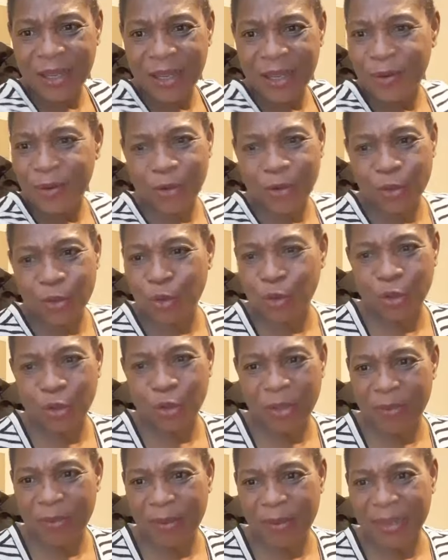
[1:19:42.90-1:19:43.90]
Not to you the
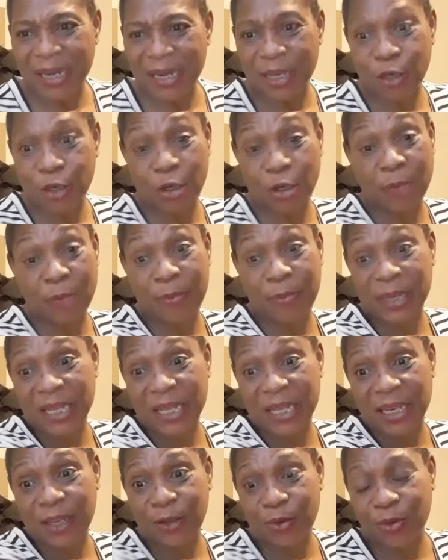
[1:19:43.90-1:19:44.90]
mama that the picking
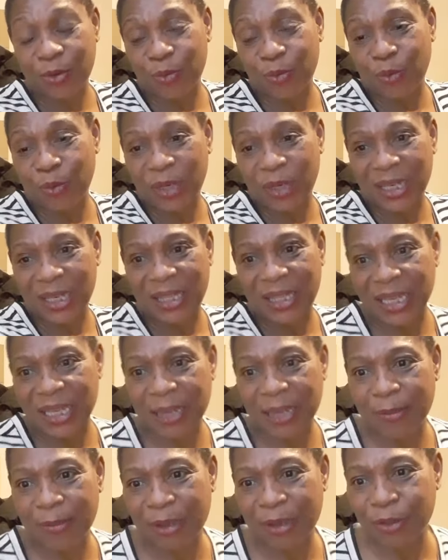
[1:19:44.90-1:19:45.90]
they would they think
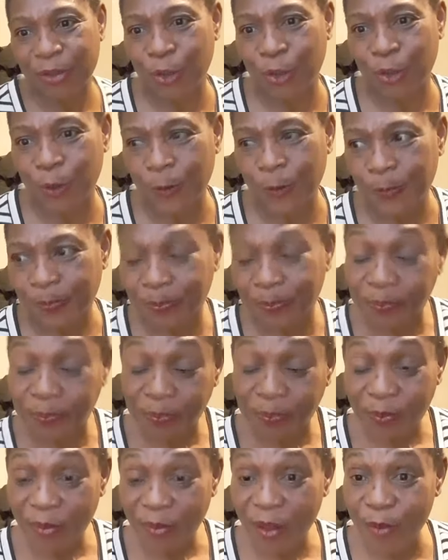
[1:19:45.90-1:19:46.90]
about, you know.
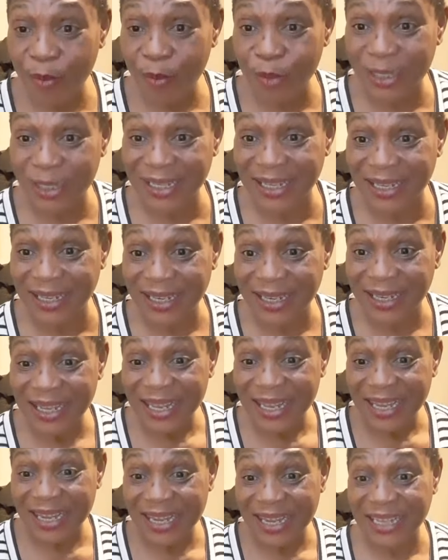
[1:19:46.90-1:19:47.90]
But again,
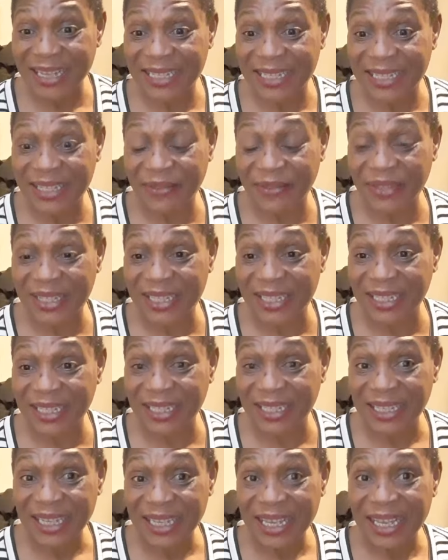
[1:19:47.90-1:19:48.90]
creativity,
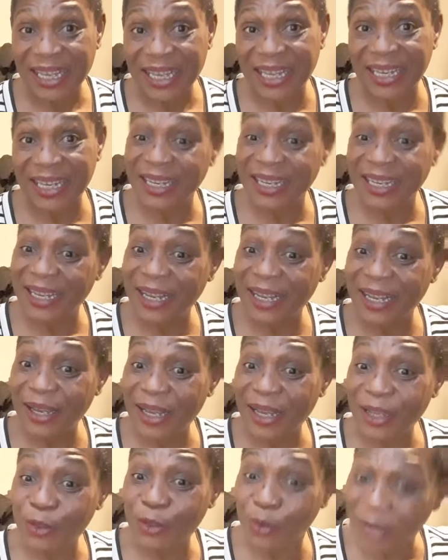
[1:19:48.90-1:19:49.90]
and
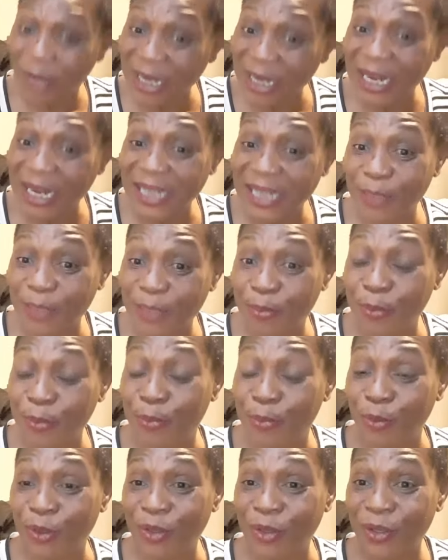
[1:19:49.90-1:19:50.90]
together as a
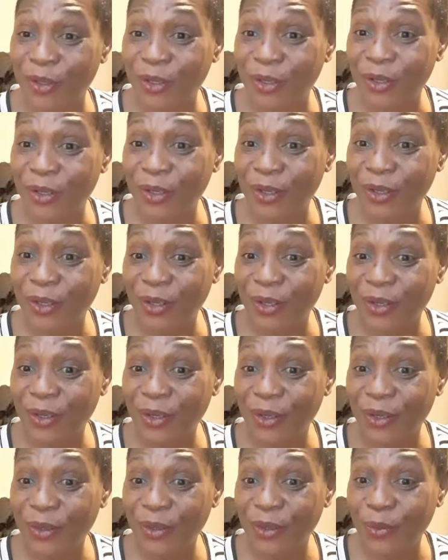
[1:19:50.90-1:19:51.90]
people,
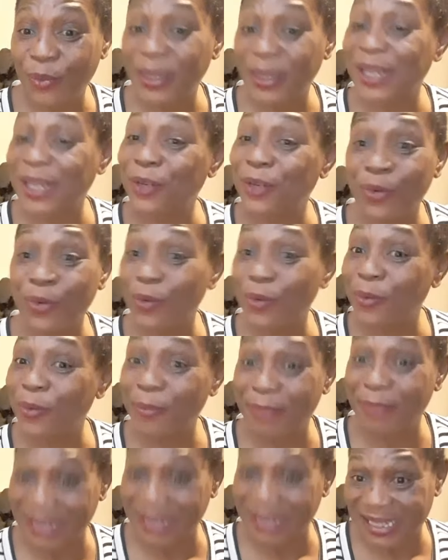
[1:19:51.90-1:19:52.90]
we can do
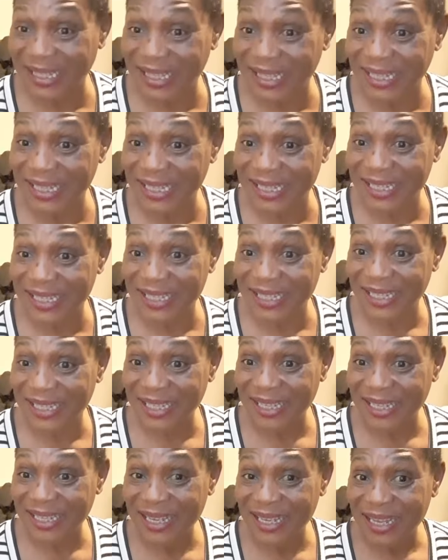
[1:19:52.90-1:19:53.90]
better things,
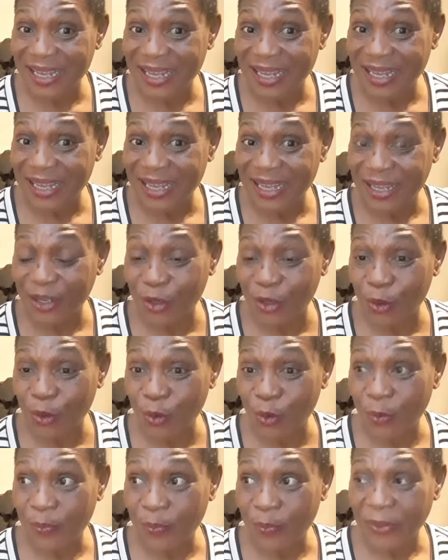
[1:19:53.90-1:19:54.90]
you know.
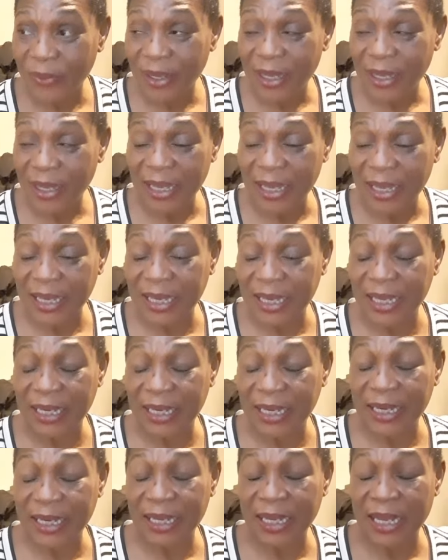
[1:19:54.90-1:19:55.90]
Again,
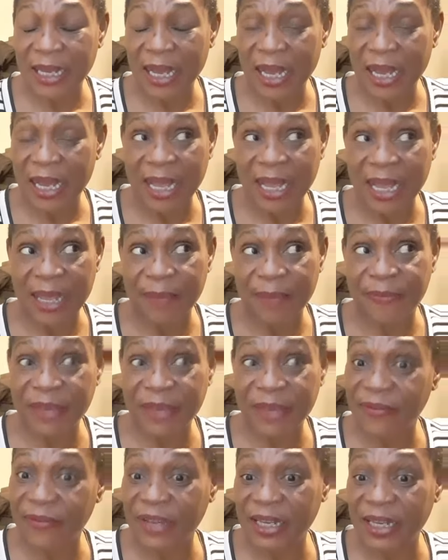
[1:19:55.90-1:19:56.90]
I am
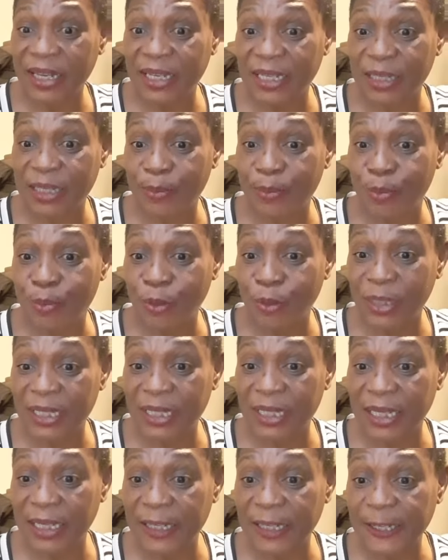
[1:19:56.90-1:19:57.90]
very disappointed.